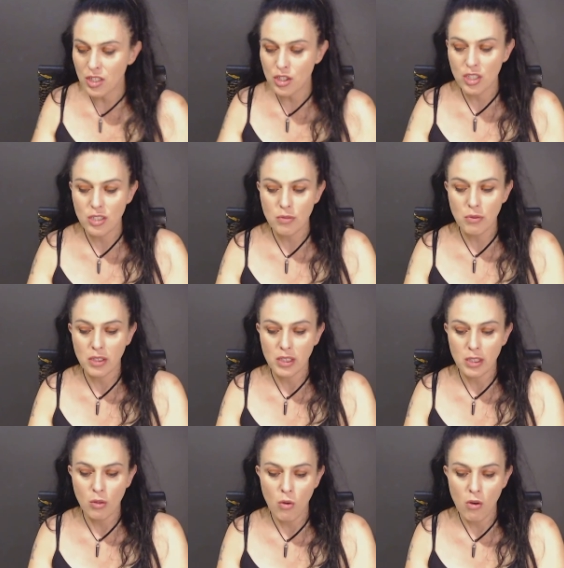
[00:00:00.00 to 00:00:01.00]
is really
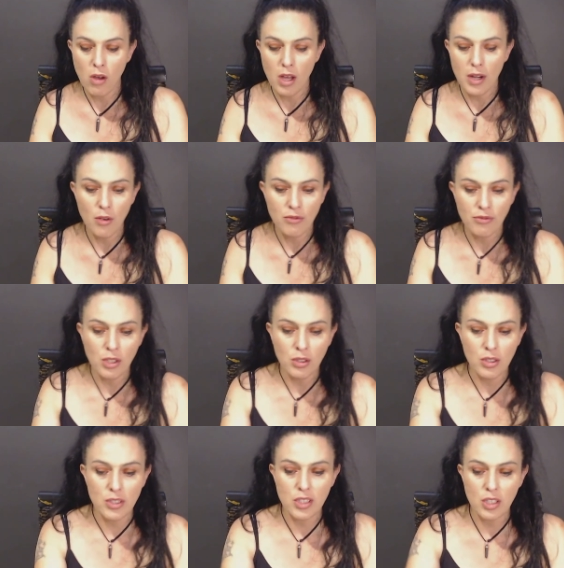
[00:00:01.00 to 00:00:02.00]
quiet. I feel
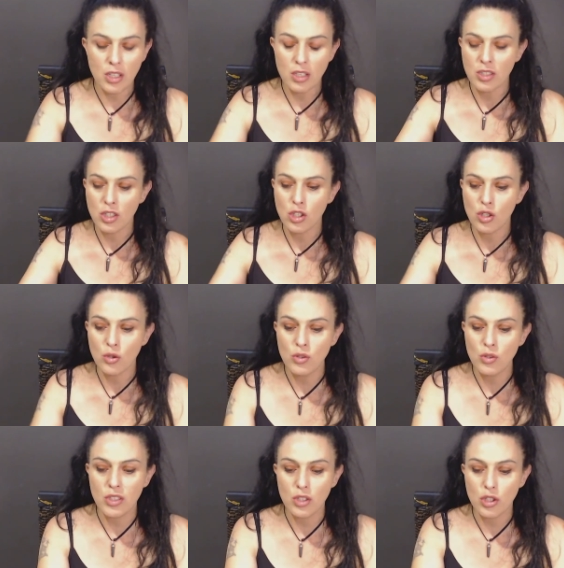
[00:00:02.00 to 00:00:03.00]
it's a, it's a you
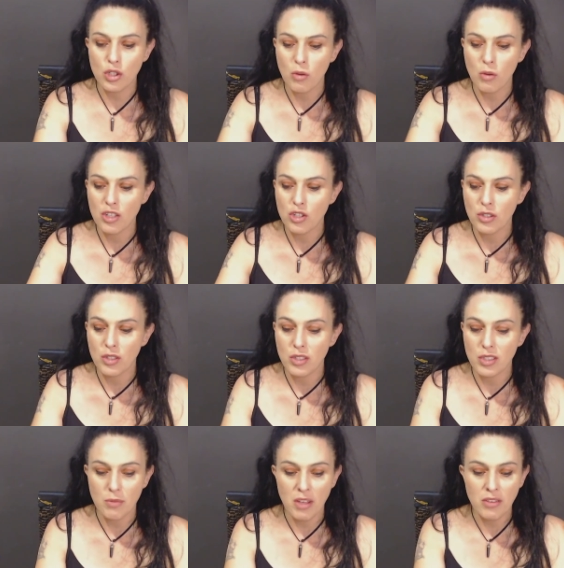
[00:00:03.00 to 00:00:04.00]
situation this
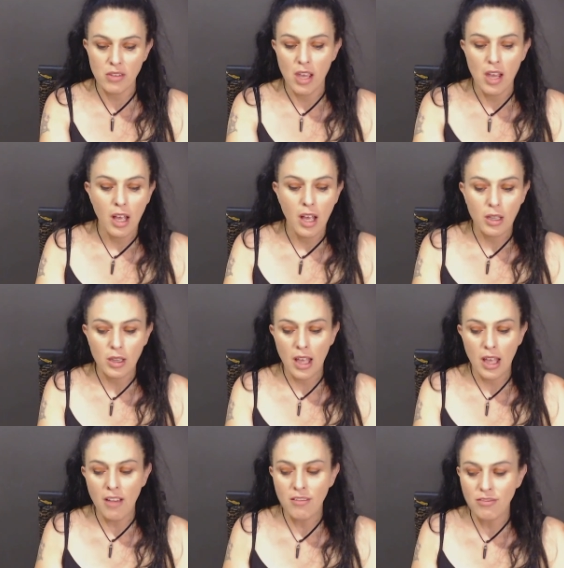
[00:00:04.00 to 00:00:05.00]
month.
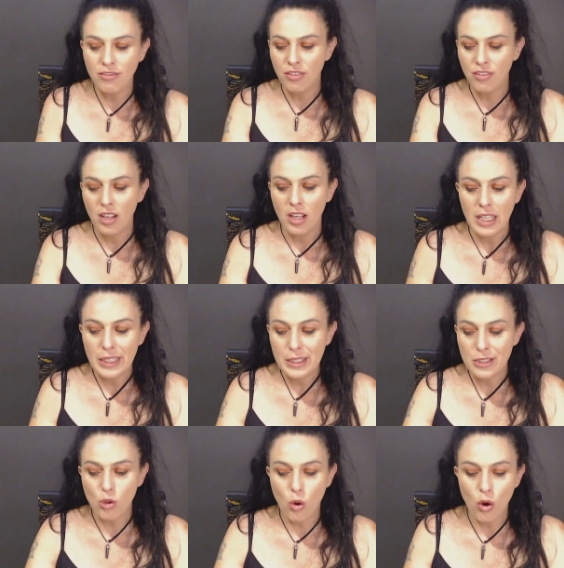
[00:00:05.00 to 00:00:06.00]
Love is
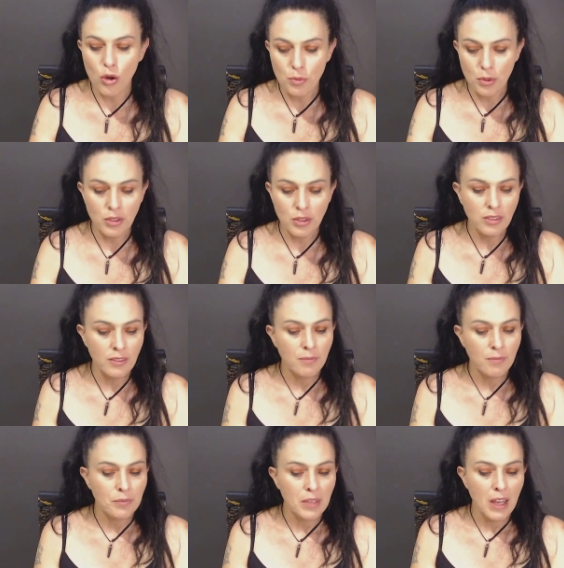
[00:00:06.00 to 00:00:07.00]
open.
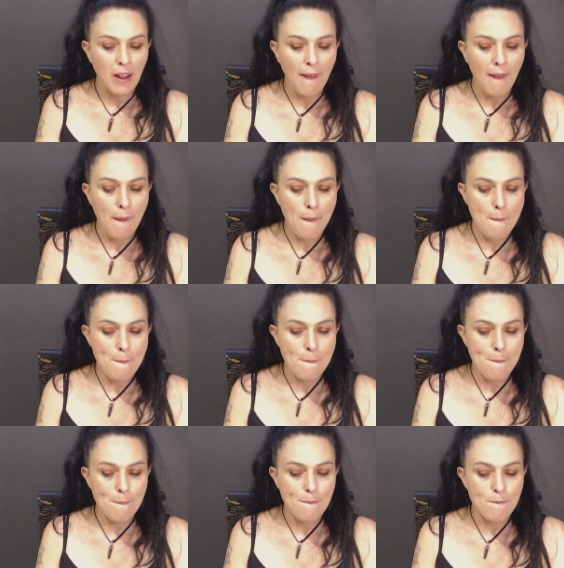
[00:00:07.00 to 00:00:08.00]

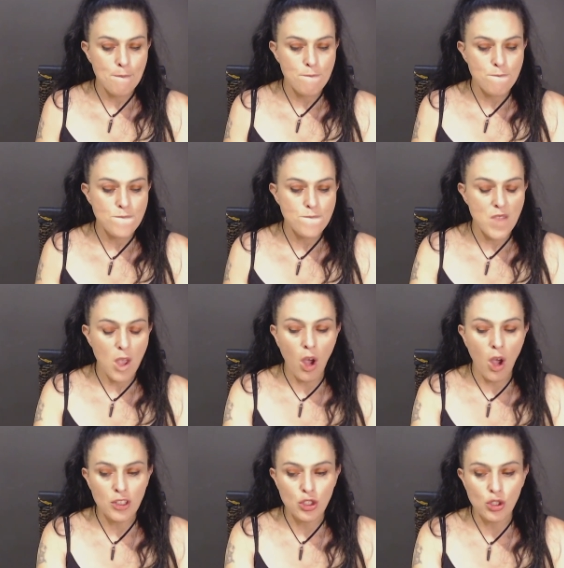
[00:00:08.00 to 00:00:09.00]
Um, I
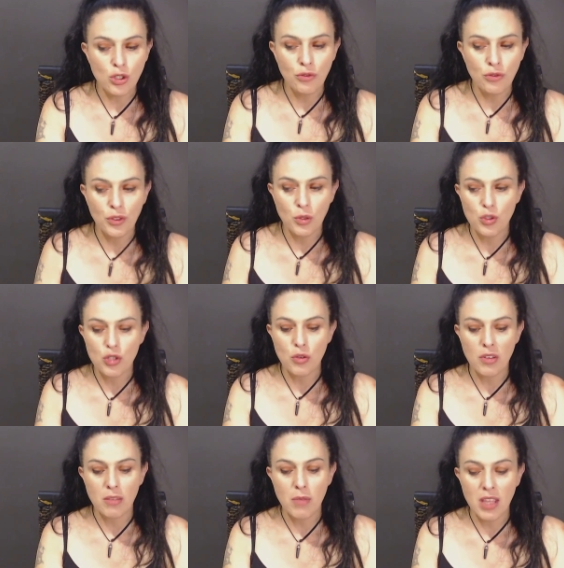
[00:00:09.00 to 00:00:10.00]
do feel during
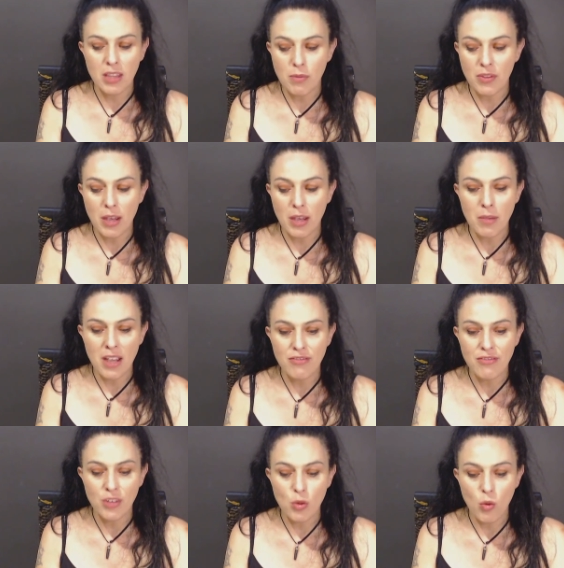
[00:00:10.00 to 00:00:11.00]
the month, but they may
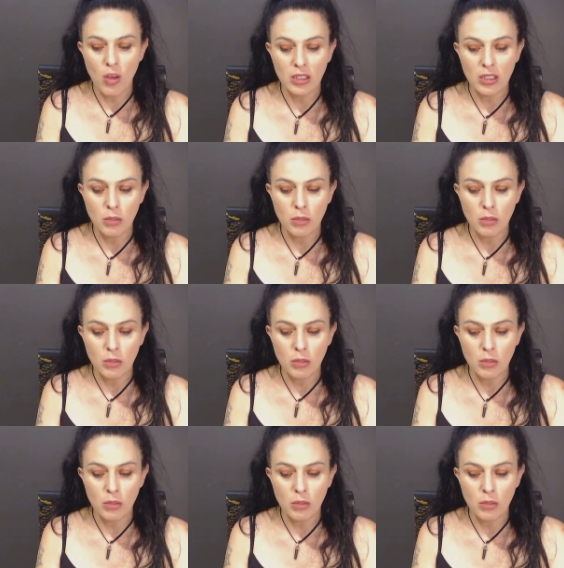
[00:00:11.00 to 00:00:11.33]
feel a little bit